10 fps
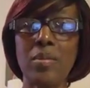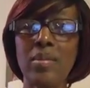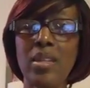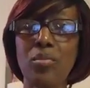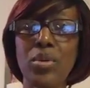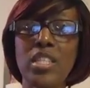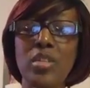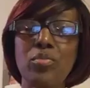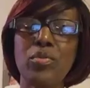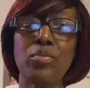Put
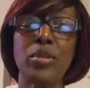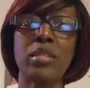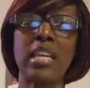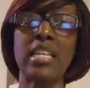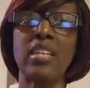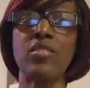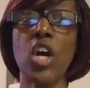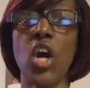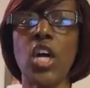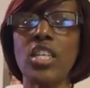some protective
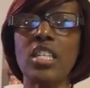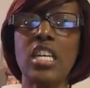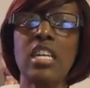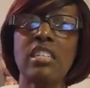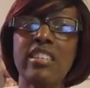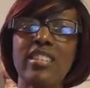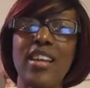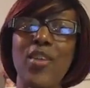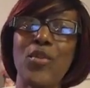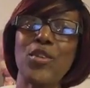guards, just
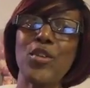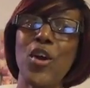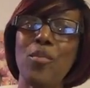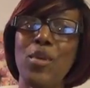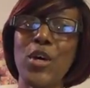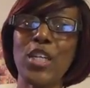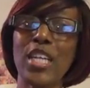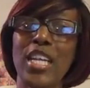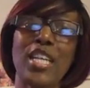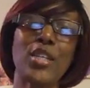like when you go bowling
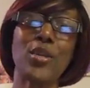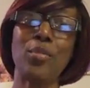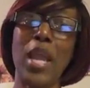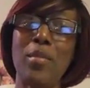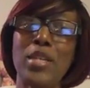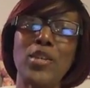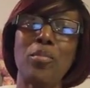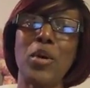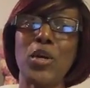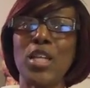and the little babies are
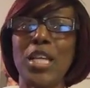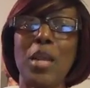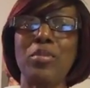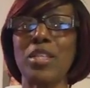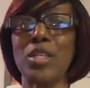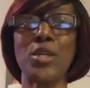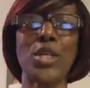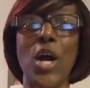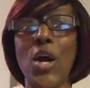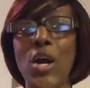bowling, they put the little
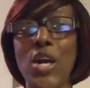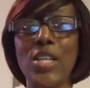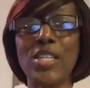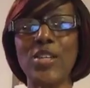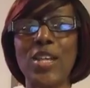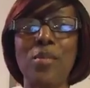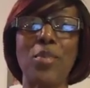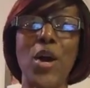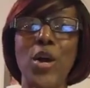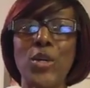guards so they
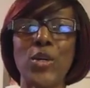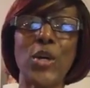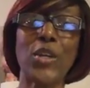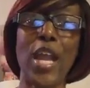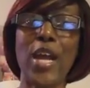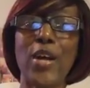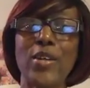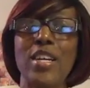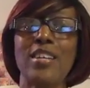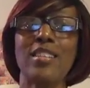ball don't go down
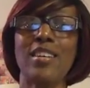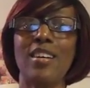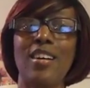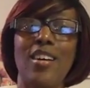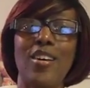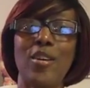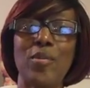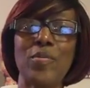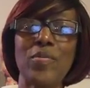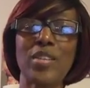
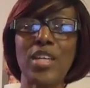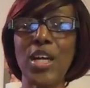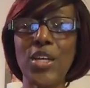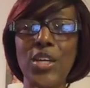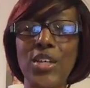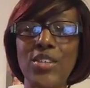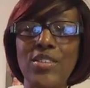the gutter.